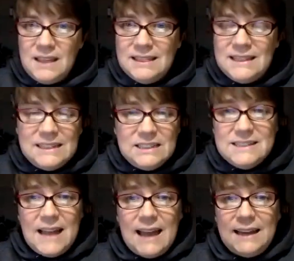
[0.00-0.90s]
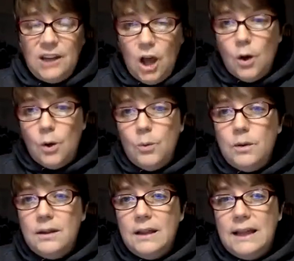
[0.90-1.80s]
little did I know
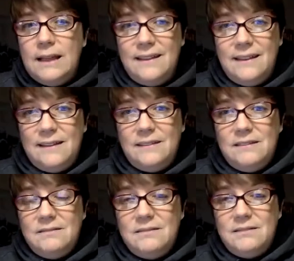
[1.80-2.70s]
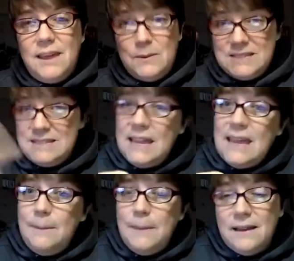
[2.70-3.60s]
that he was
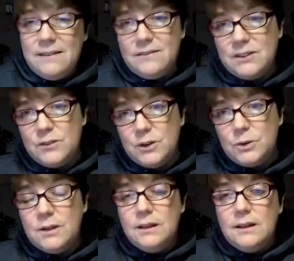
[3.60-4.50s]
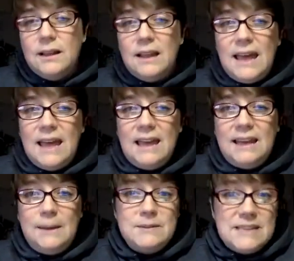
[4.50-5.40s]
stinky because of his food, and
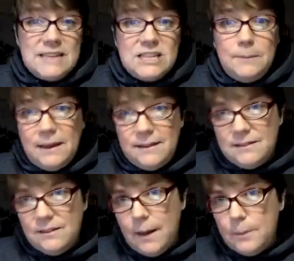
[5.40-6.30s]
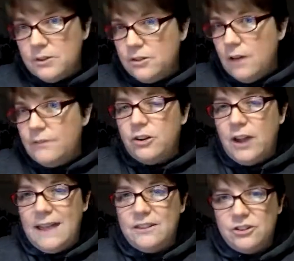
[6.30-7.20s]
he was itchy because of the fabric softener
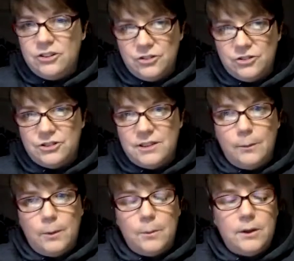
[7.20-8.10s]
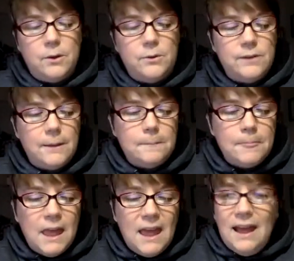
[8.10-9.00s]
and the detergent that we were using.
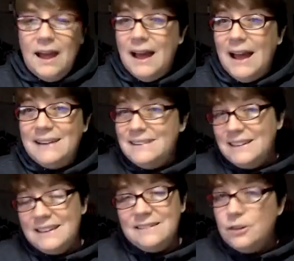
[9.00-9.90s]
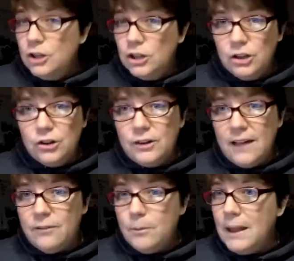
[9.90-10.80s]
I didn't learn
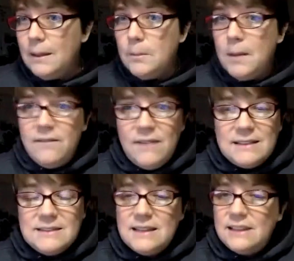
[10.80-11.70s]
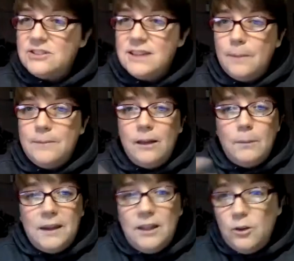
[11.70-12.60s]
that from any of my vets. They just kept telling
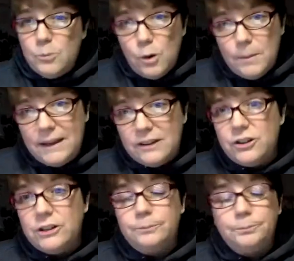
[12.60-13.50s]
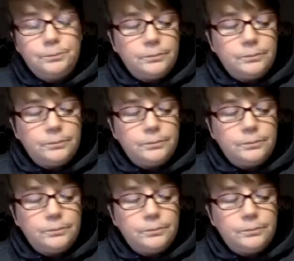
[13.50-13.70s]
me to use more Benadryl.